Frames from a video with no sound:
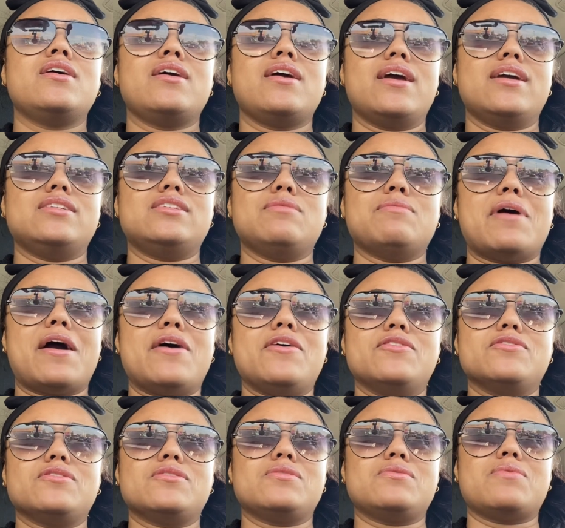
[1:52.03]
18
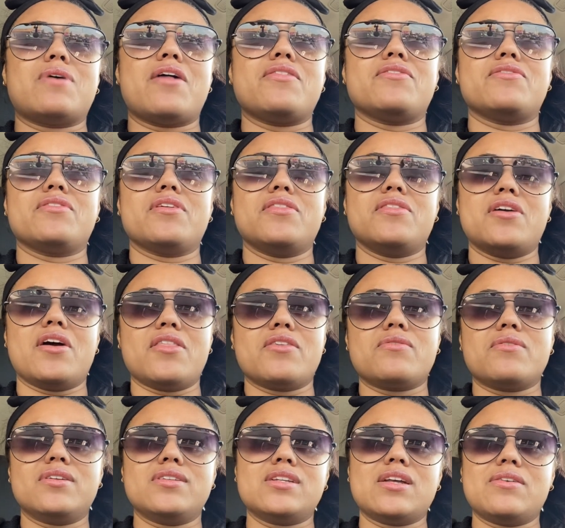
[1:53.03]
miles rather than the other
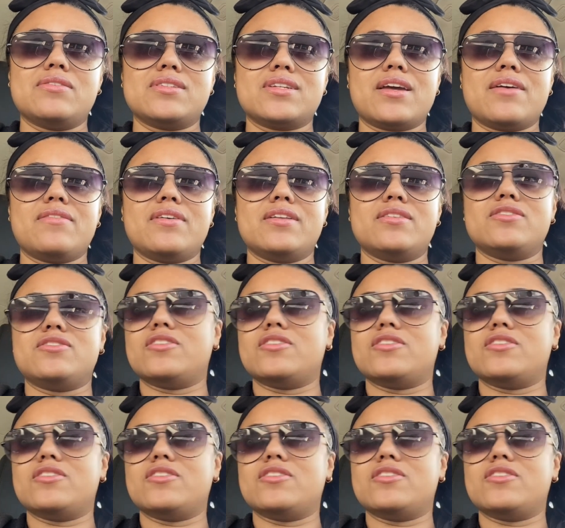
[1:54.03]
ones I was given.